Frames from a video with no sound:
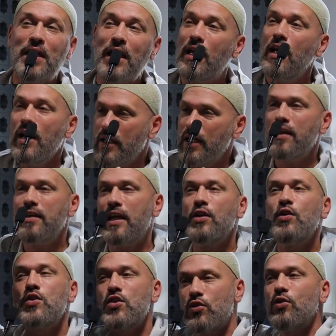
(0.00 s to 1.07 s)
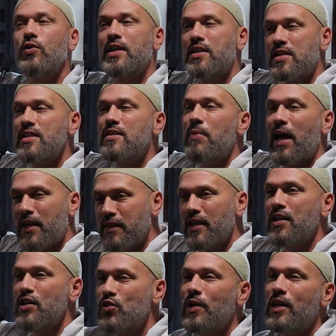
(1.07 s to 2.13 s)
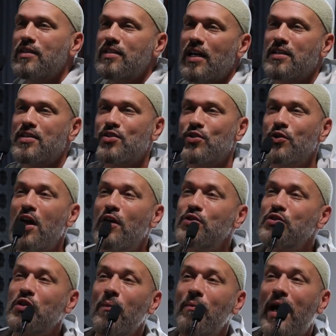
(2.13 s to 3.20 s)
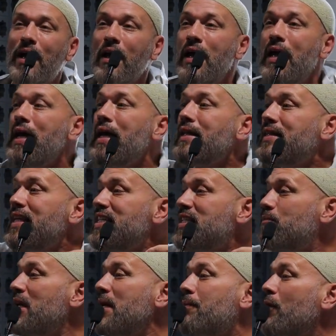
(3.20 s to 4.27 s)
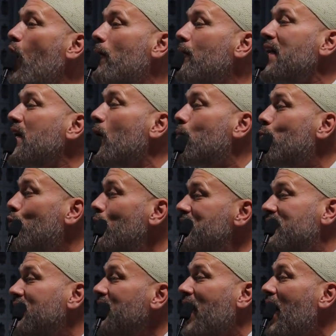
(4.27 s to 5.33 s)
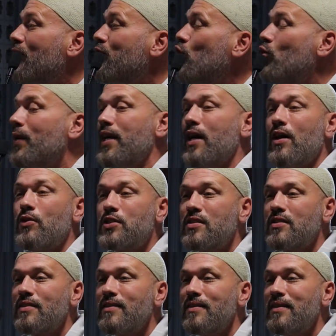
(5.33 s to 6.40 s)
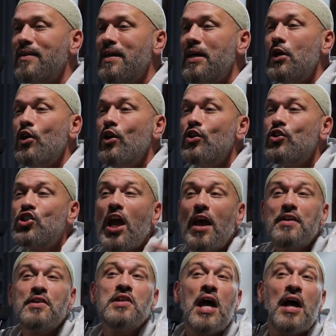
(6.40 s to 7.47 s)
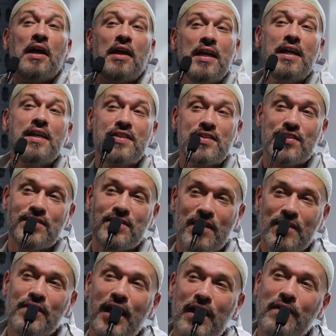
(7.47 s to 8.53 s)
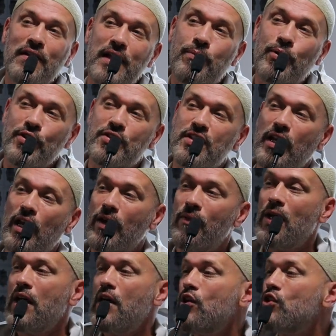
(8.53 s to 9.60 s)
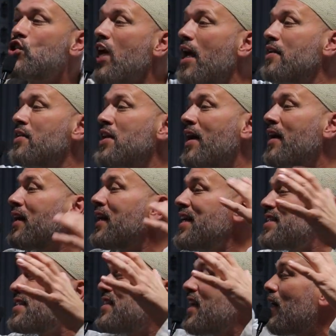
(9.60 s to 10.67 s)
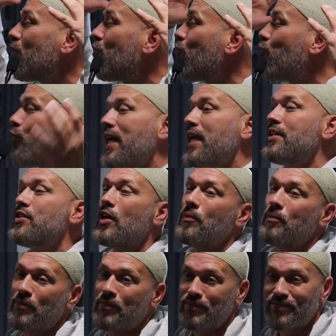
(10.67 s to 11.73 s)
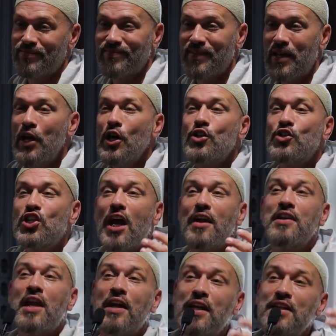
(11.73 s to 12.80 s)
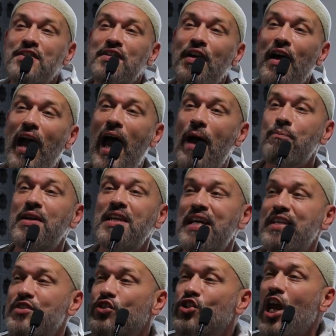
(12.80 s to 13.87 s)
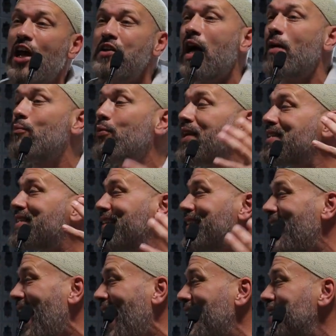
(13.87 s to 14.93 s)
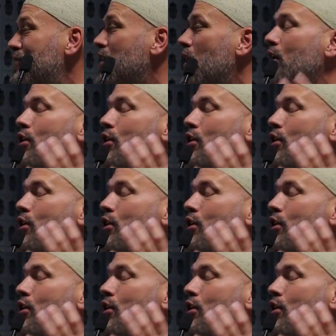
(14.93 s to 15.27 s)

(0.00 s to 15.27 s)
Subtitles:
be, yani, that used to exist back then as well, taxes. So now to come back, these people are being oppressed and they have no way out. Jannah is their liberty. Jannah is their freedom. Jannah is their happiness. Jannah brings an end